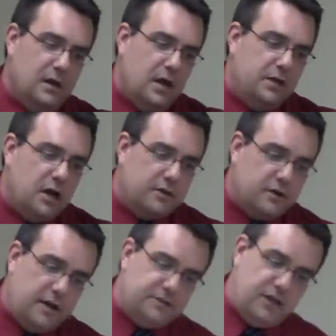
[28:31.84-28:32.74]

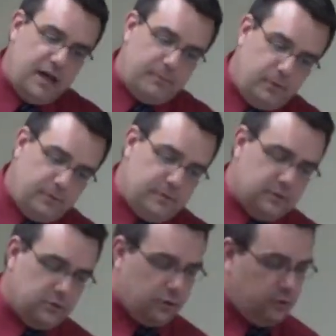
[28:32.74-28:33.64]
Another
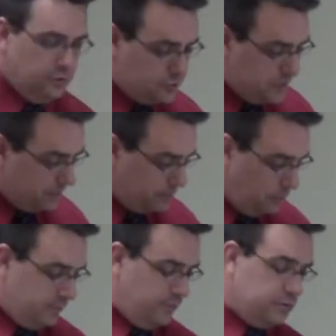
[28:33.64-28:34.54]
example, go to Luke chapter
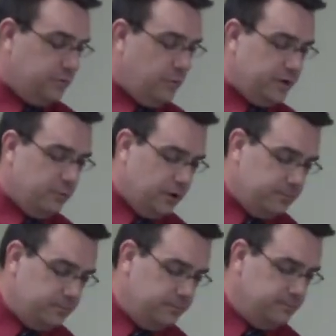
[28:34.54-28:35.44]
1, verse
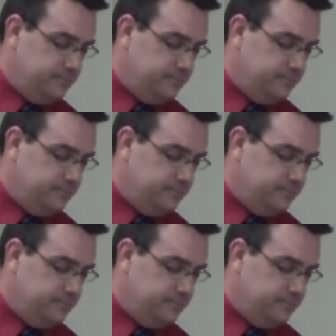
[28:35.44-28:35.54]
41.